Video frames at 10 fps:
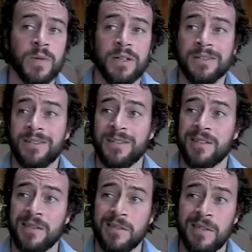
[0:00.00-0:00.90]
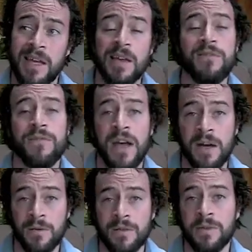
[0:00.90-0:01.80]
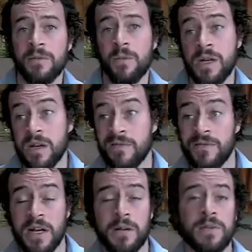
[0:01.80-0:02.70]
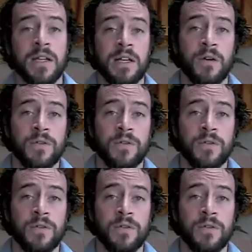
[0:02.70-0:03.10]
But they have found, and we have found, that